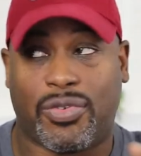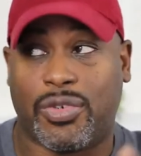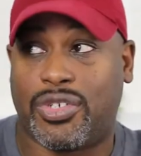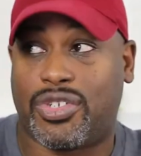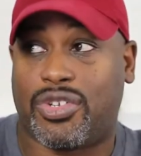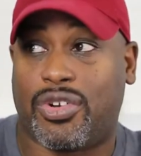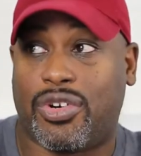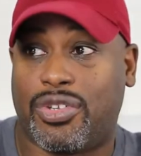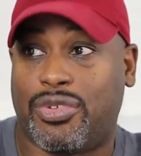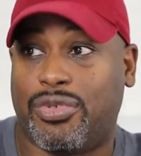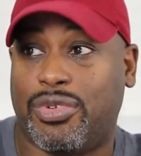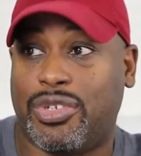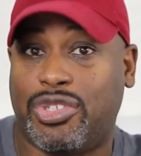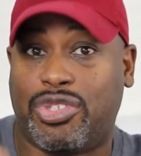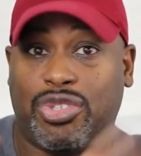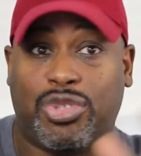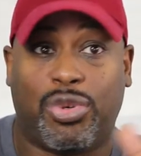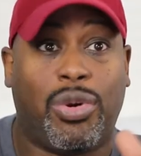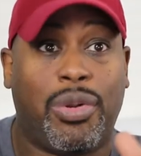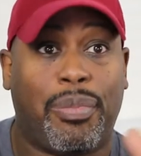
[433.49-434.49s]
before you start
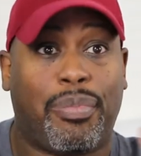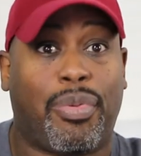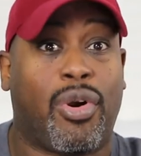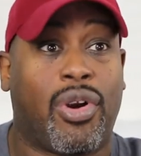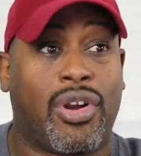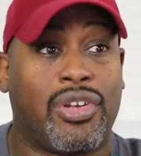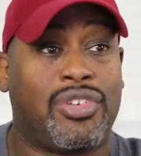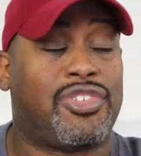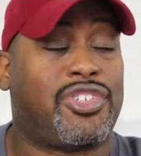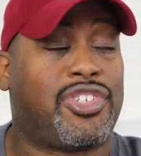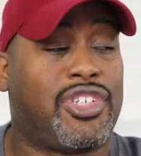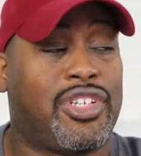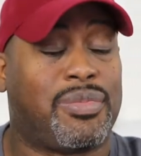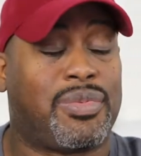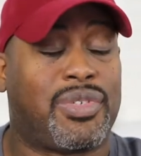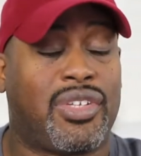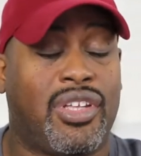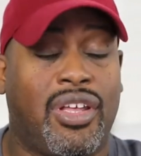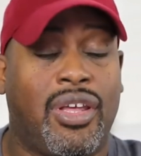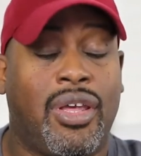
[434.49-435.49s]
doing joint
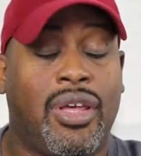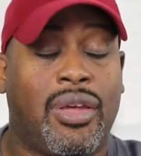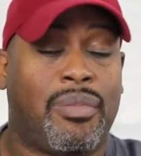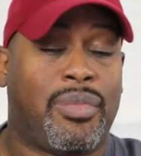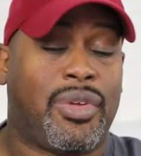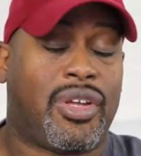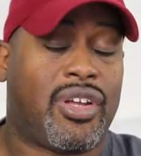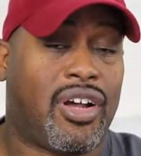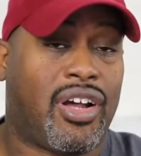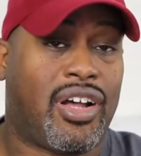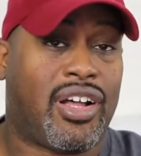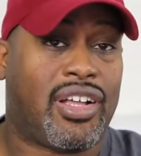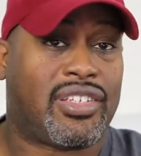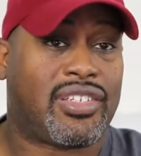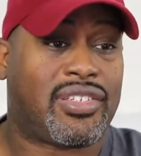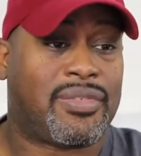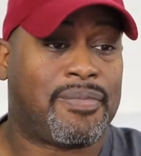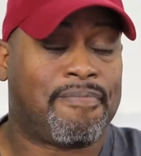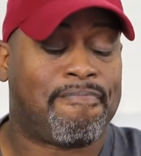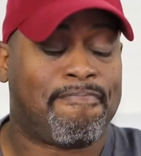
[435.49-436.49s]
partnerships,
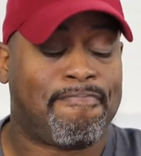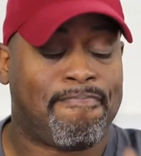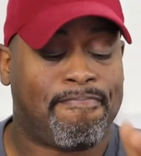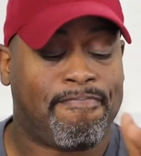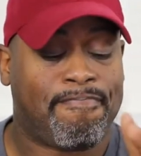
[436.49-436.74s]
because